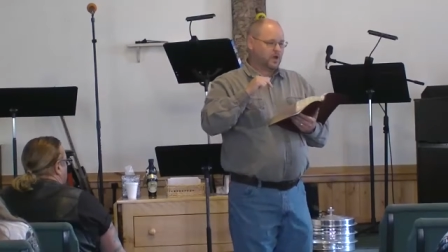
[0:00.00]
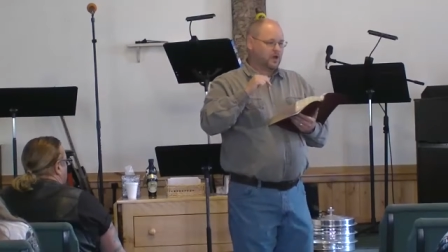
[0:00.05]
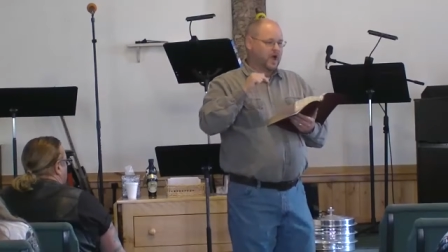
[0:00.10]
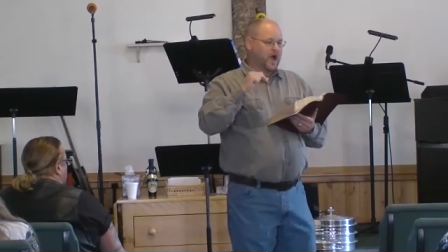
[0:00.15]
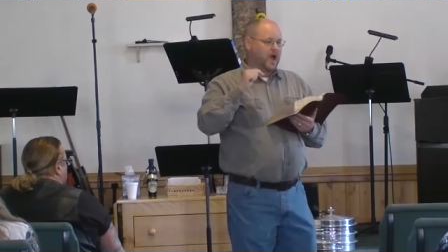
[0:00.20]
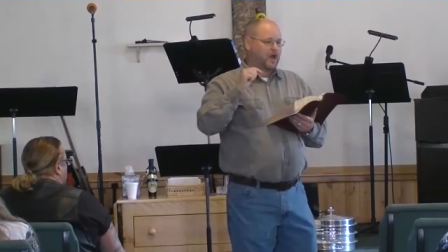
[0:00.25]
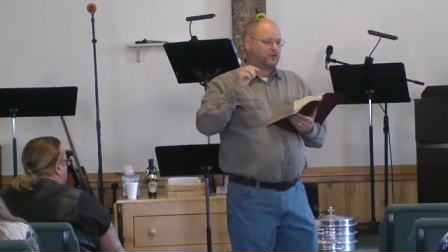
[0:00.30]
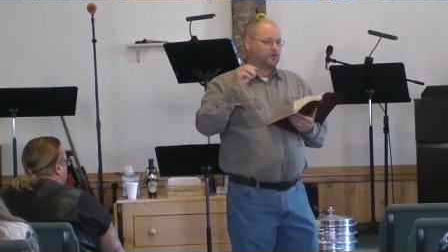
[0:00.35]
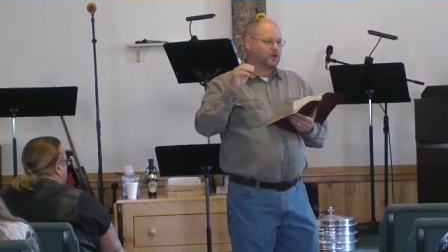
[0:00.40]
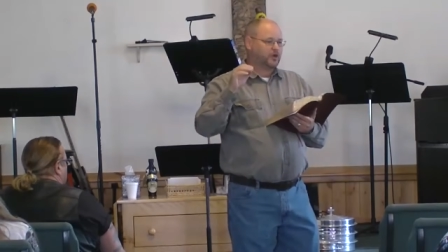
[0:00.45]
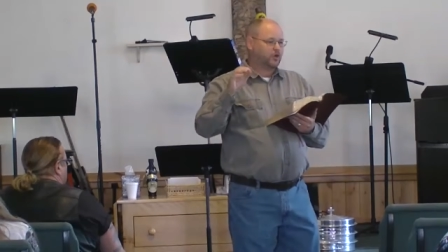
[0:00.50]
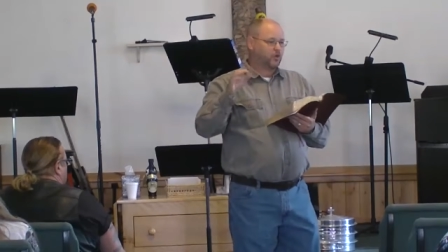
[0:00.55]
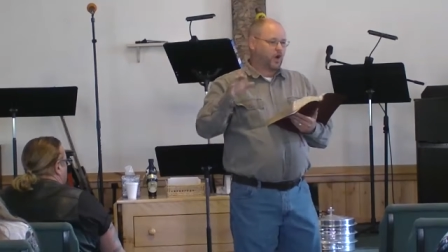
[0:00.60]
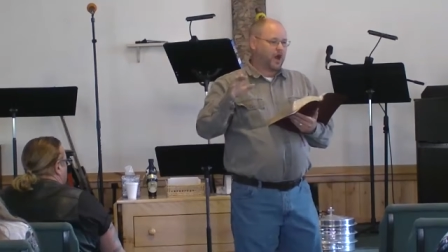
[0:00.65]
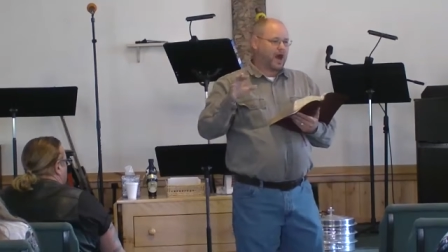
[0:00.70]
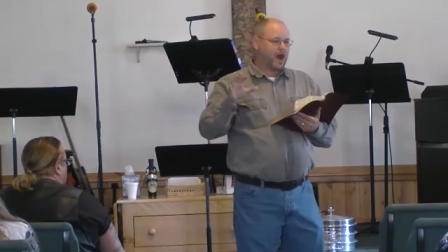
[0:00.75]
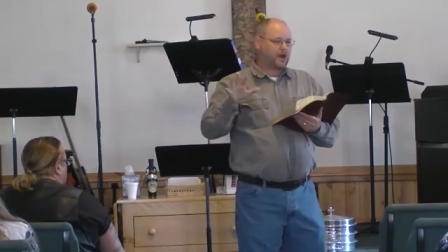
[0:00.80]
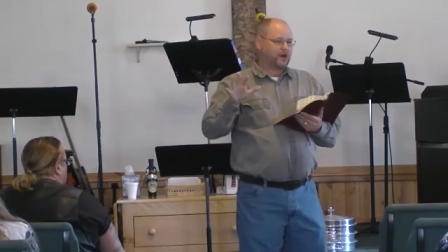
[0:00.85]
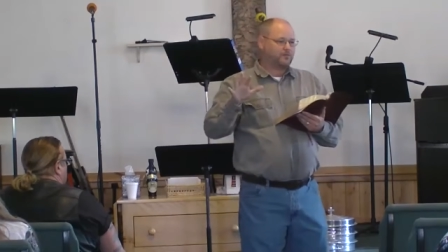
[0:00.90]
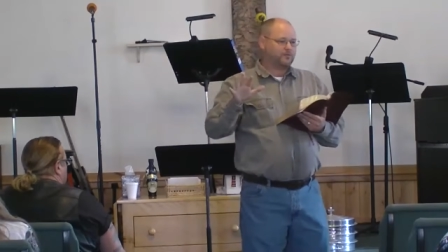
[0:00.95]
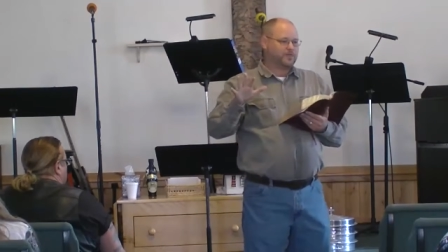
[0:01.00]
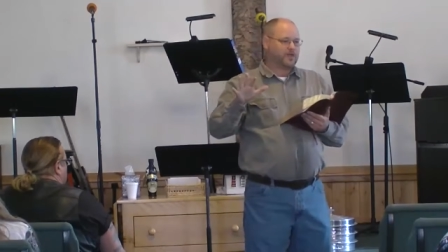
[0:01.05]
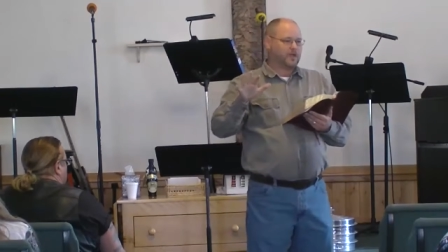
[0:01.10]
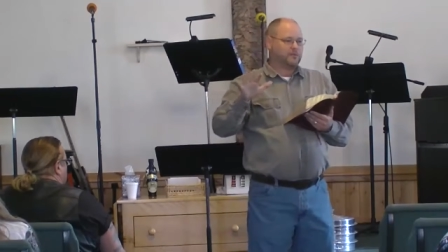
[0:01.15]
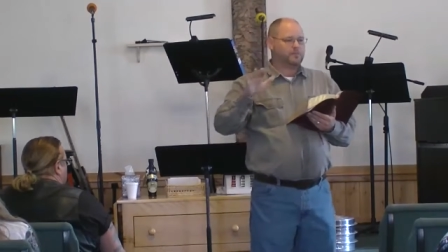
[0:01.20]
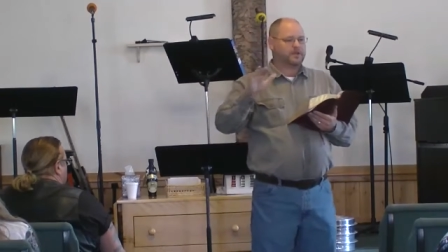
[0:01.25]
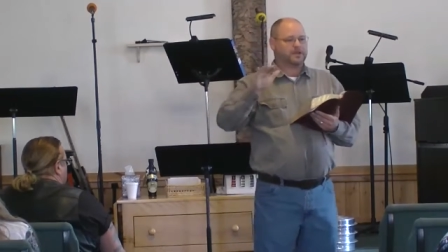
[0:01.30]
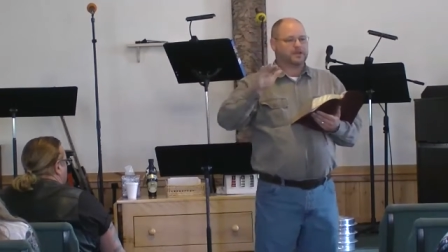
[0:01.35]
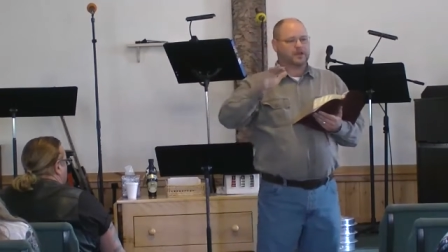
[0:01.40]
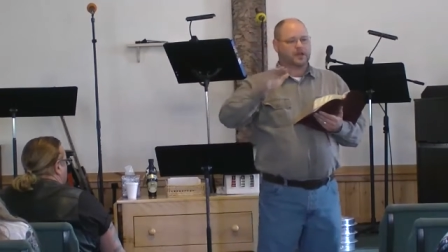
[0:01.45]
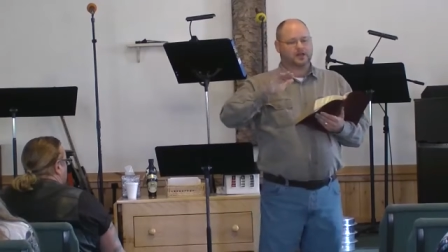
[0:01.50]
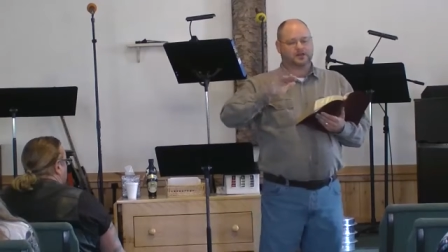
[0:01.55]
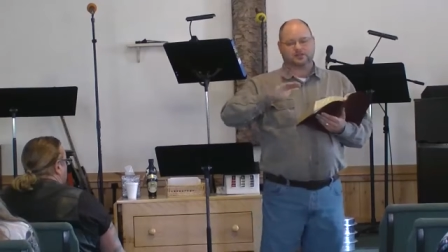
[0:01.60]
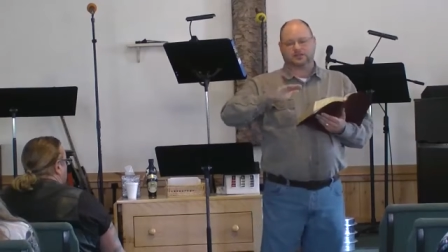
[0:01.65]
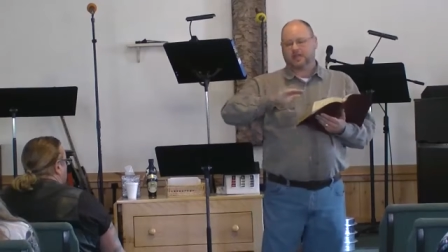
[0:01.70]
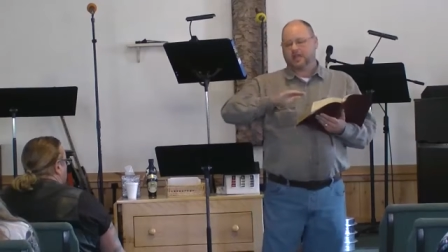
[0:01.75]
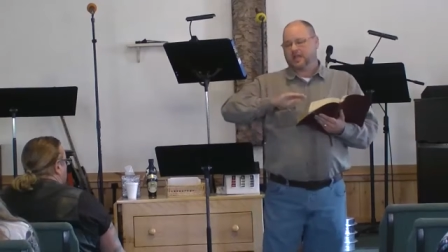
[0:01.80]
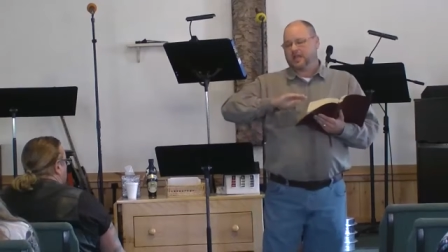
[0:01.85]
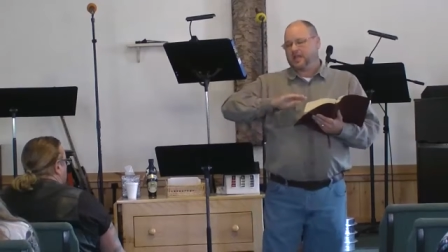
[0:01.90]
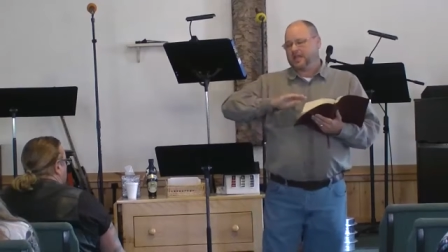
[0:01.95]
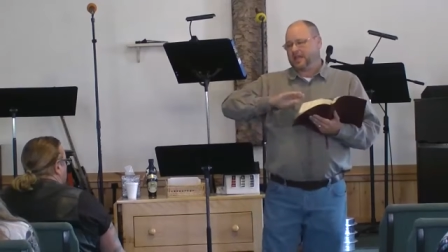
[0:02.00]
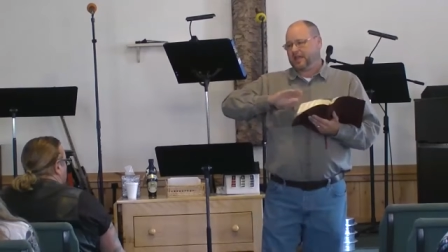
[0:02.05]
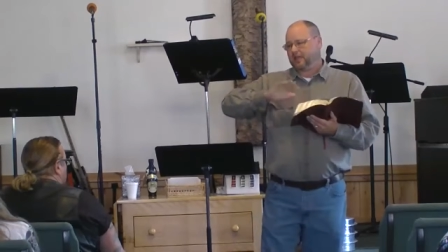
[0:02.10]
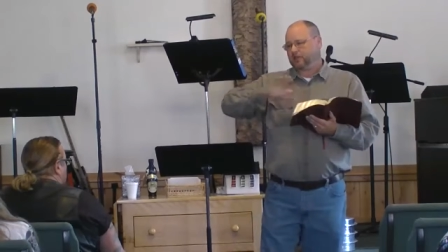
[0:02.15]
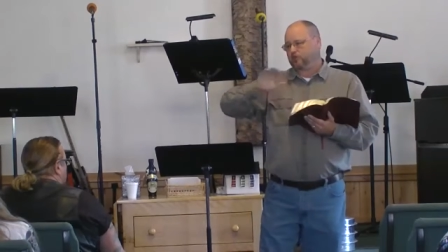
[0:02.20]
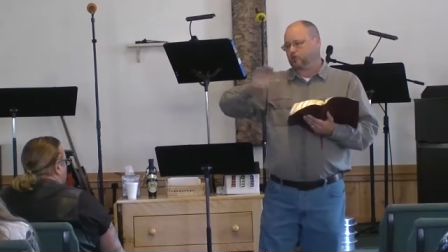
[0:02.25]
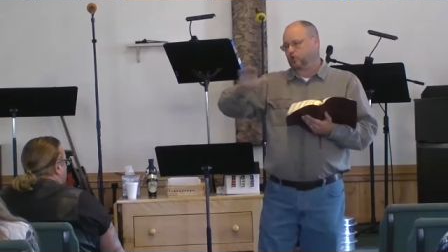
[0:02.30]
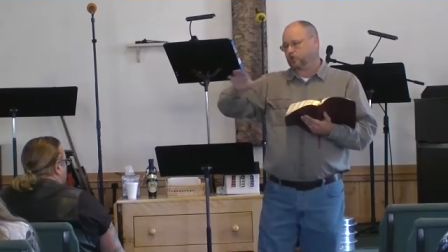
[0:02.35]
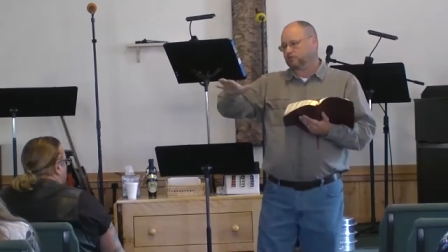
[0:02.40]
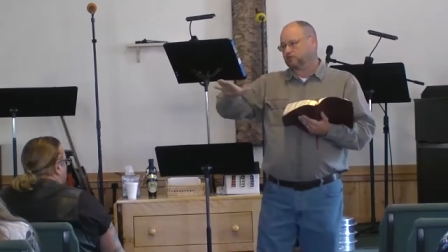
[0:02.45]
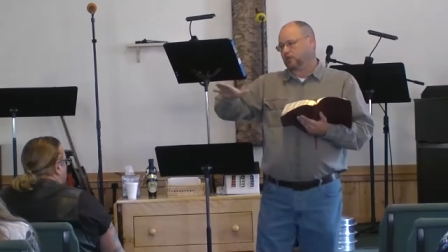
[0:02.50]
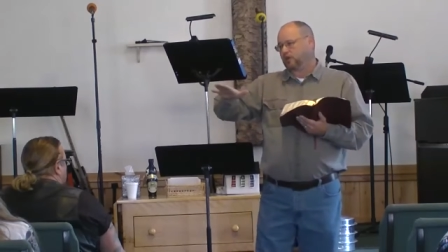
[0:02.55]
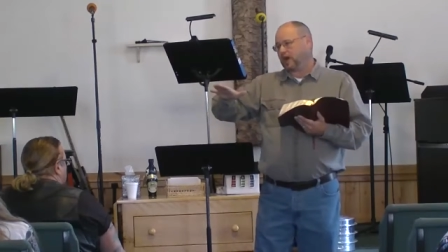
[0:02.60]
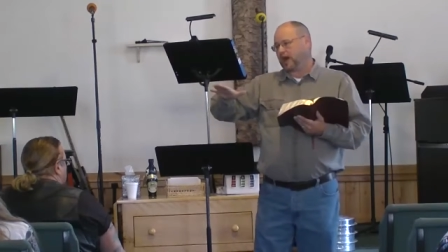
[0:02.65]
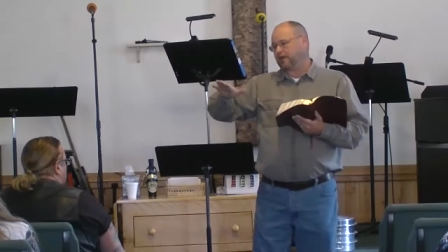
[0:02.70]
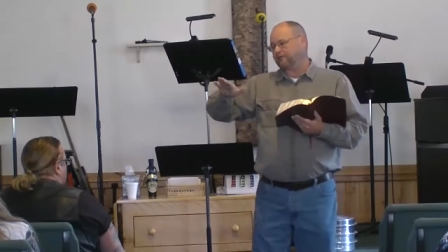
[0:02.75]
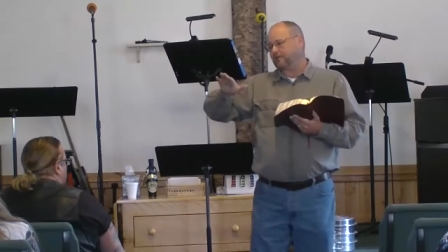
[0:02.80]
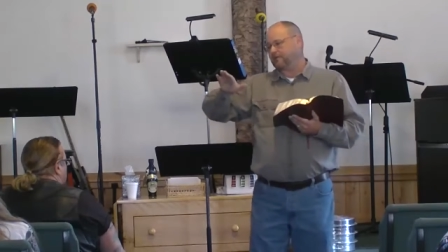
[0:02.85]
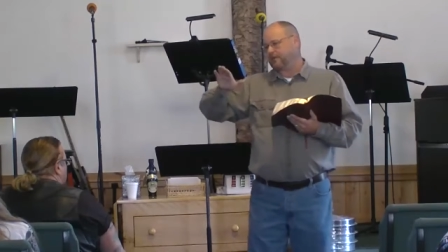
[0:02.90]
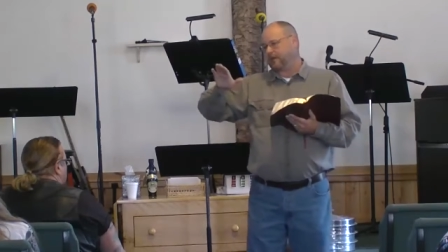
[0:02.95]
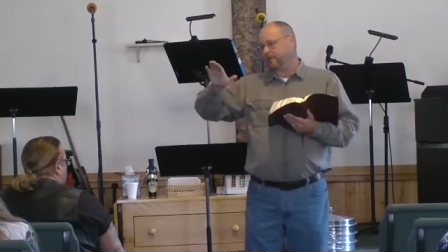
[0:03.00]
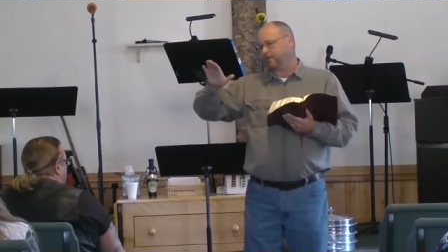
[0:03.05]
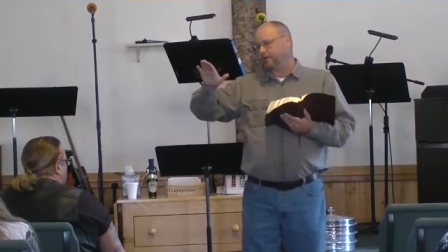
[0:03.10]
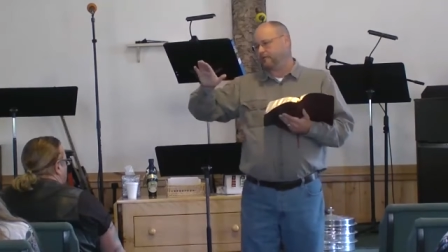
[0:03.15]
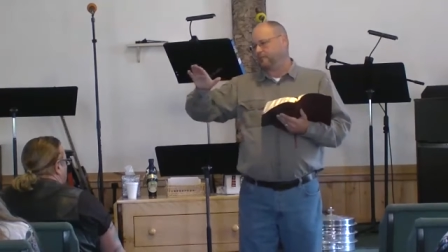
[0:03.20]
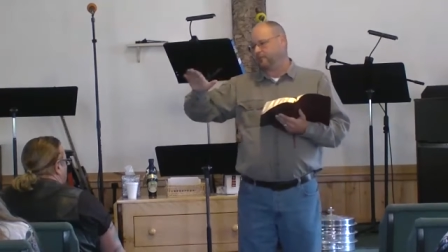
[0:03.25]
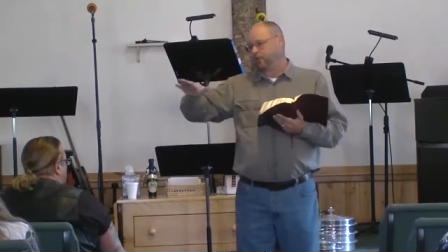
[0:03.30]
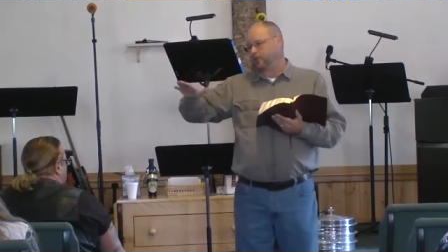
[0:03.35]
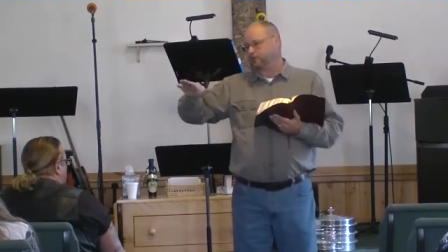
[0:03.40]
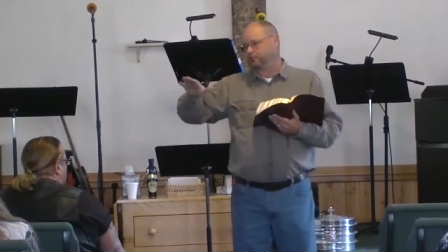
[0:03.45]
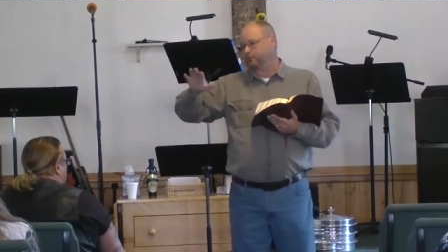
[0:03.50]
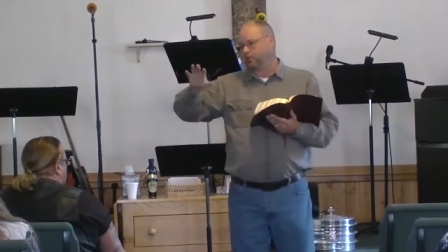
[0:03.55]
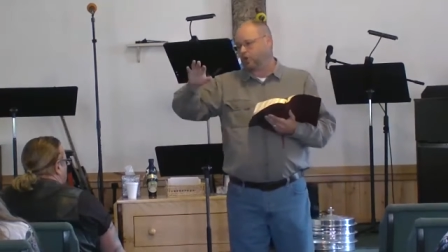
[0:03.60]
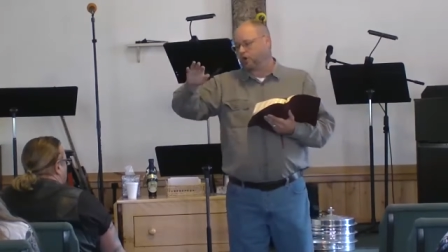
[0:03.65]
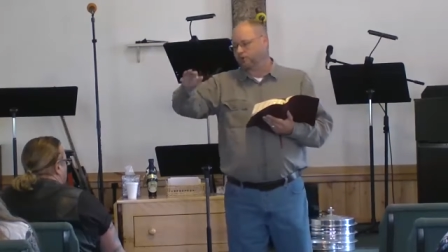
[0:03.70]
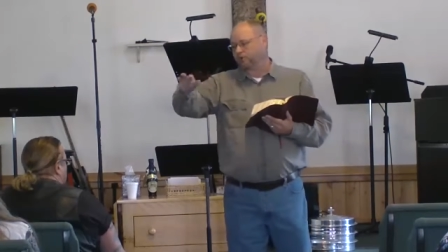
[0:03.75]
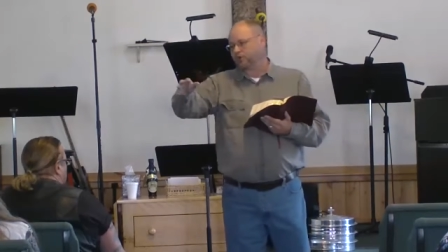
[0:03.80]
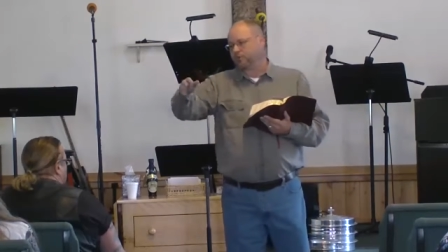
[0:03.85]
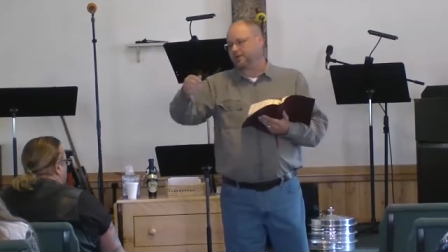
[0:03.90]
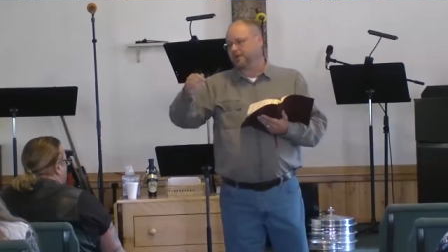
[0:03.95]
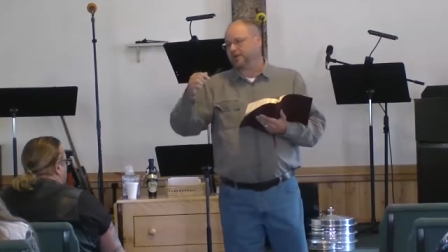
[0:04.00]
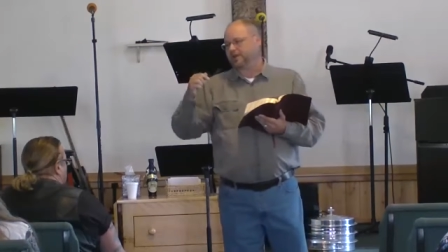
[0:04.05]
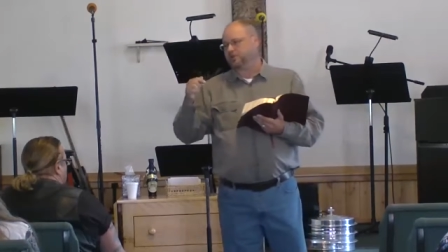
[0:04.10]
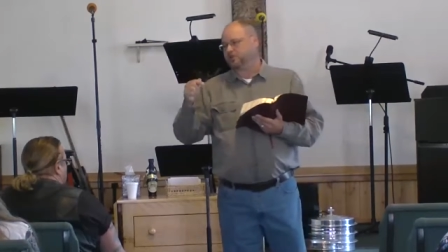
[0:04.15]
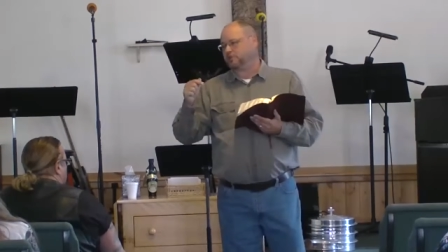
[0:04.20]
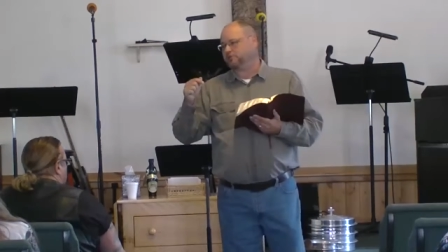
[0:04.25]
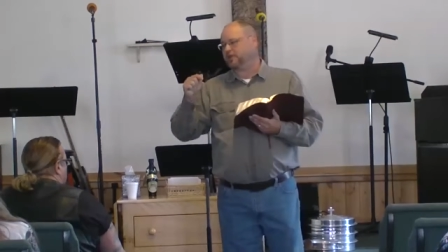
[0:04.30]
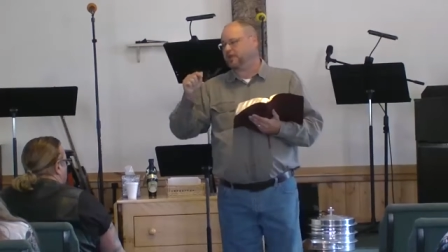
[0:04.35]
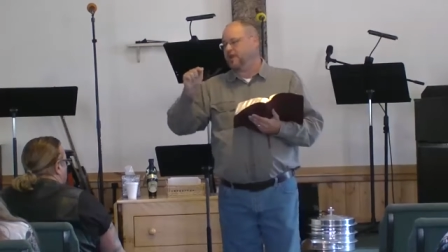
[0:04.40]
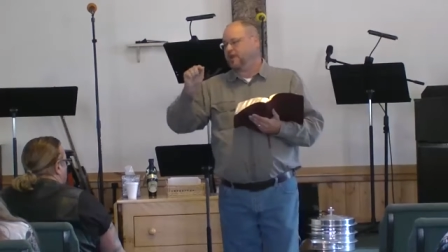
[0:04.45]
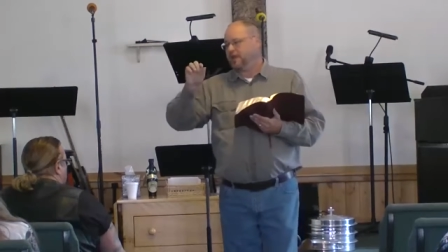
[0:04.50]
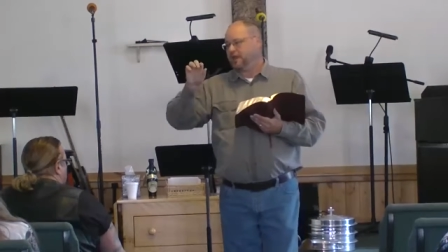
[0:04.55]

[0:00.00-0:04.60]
God required of them because he took the life of every firstborn from Egypt.